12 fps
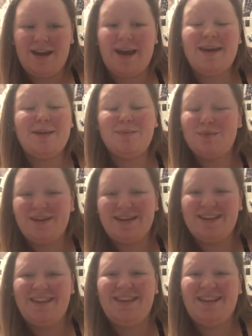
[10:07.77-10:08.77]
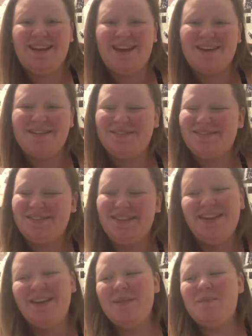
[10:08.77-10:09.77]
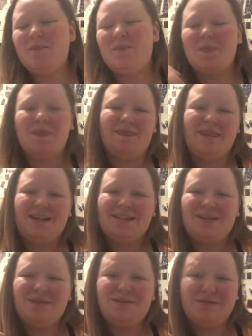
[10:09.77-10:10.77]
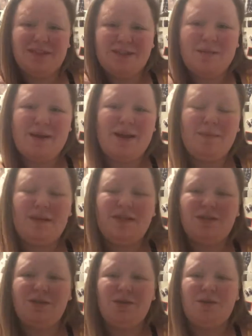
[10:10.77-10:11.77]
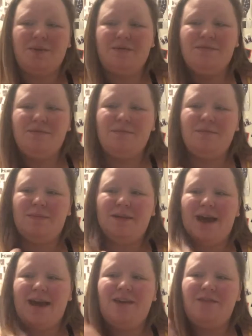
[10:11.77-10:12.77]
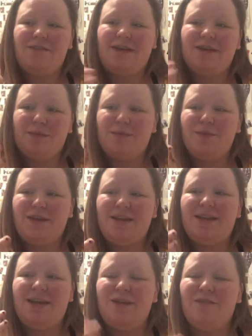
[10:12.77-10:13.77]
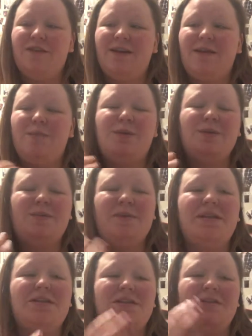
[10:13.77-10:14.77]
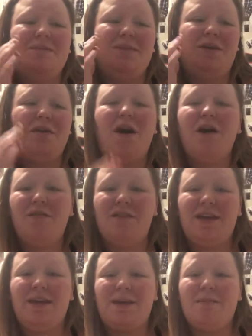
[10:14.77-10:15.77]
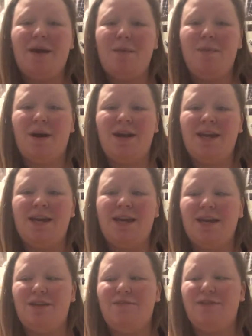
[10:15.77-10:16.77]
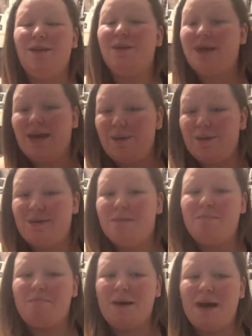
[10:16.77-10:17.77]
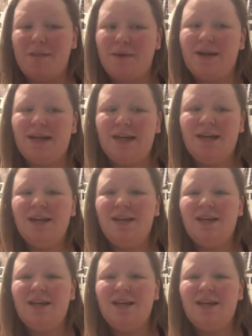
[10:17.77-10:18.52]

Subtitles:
I can breathe now. That sounds really dramatic, but it's true. I can finally breathe, and I can finally post pictures and be confident in my body and feel okay with my body.